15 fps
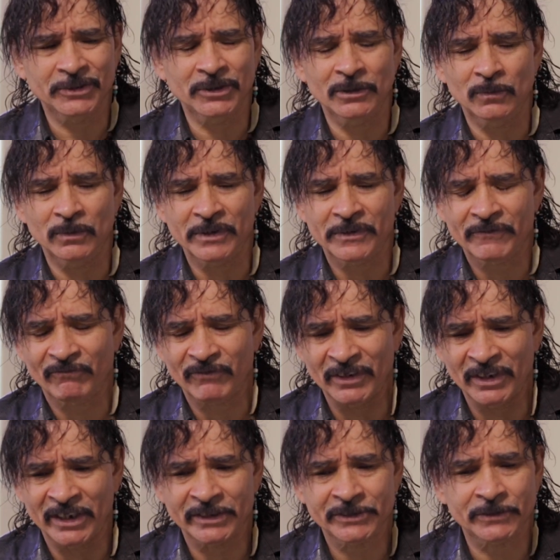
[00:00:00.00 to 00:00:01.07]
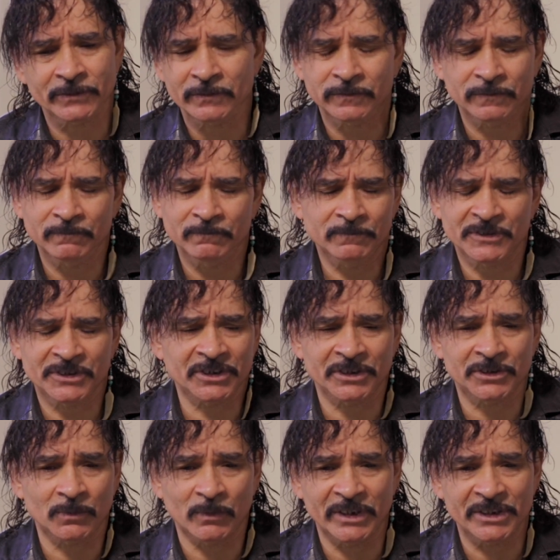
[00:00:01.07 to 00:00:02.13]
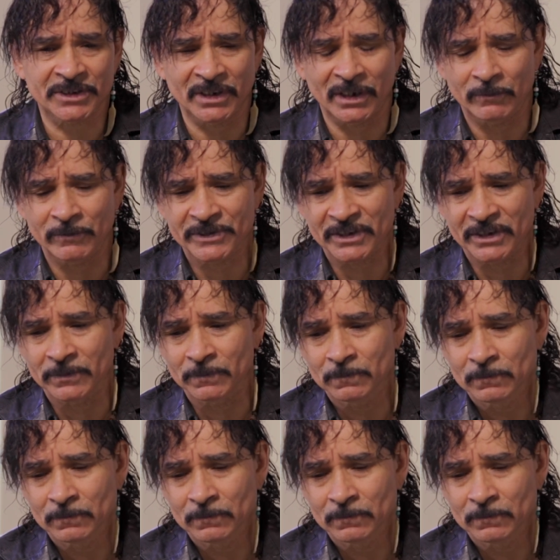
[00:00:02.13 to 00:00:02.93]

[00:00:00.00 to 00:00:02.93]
to do with financial situation I was in.